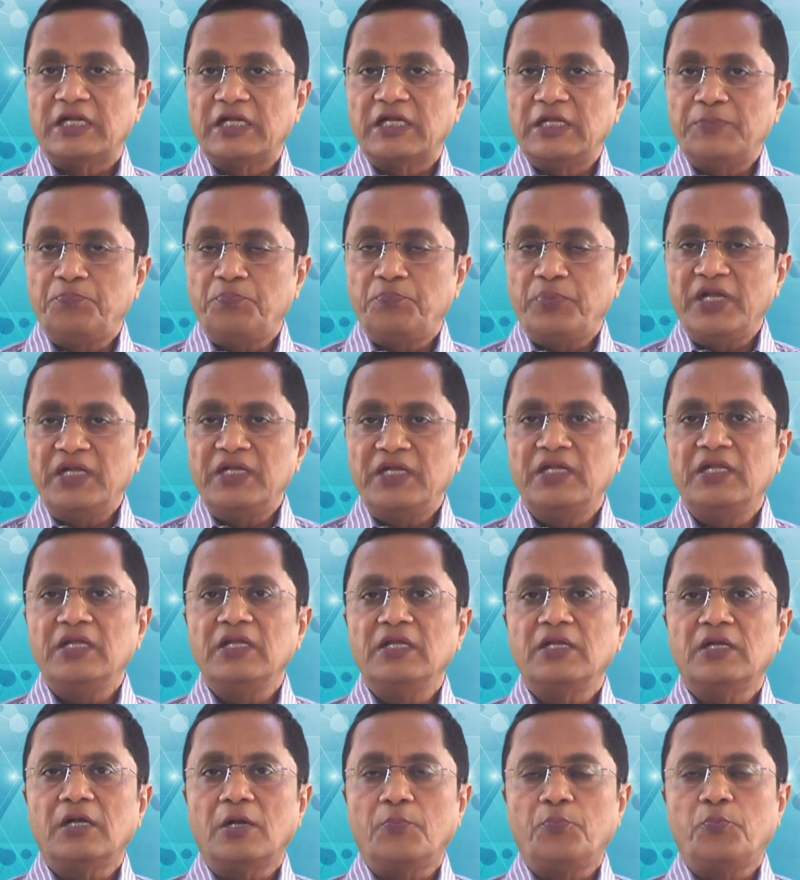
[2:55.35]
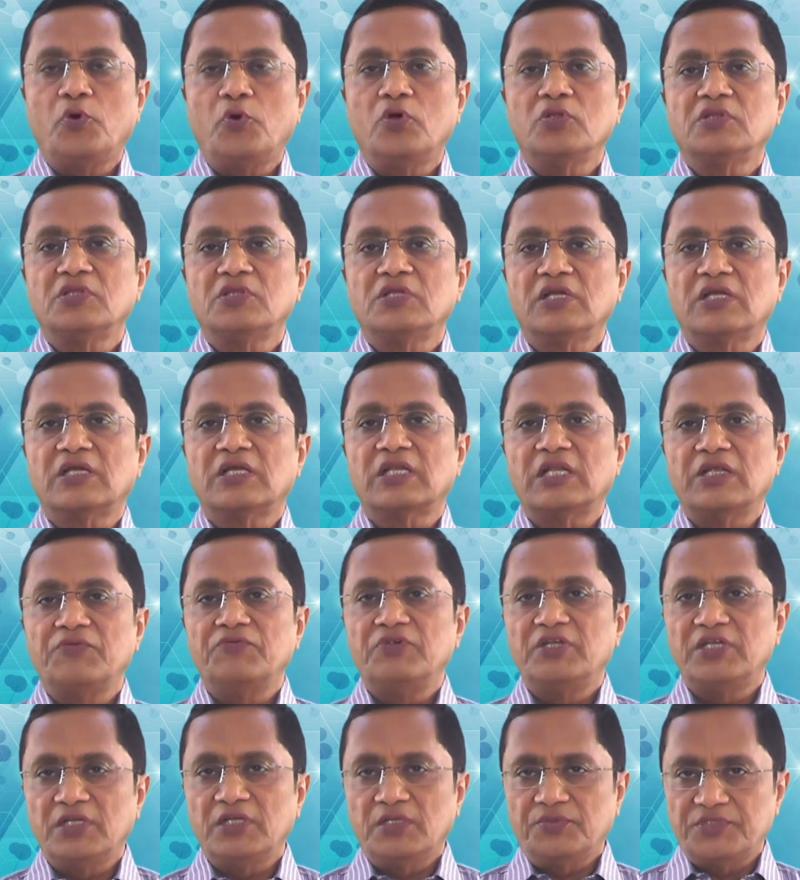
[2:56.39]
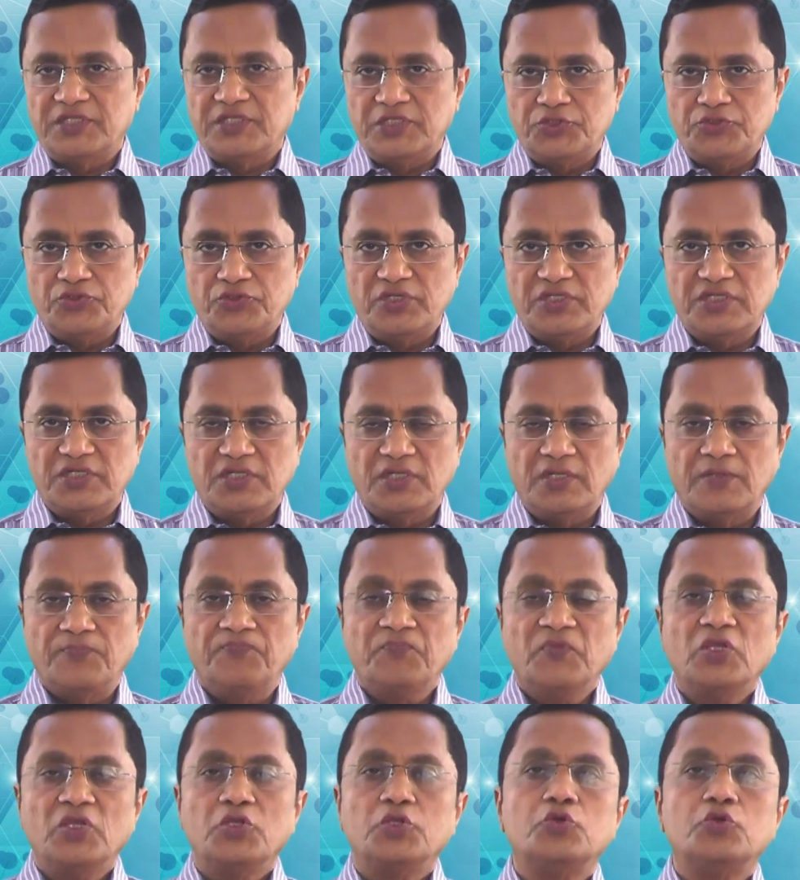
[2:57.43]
depending upon the gravity of situation,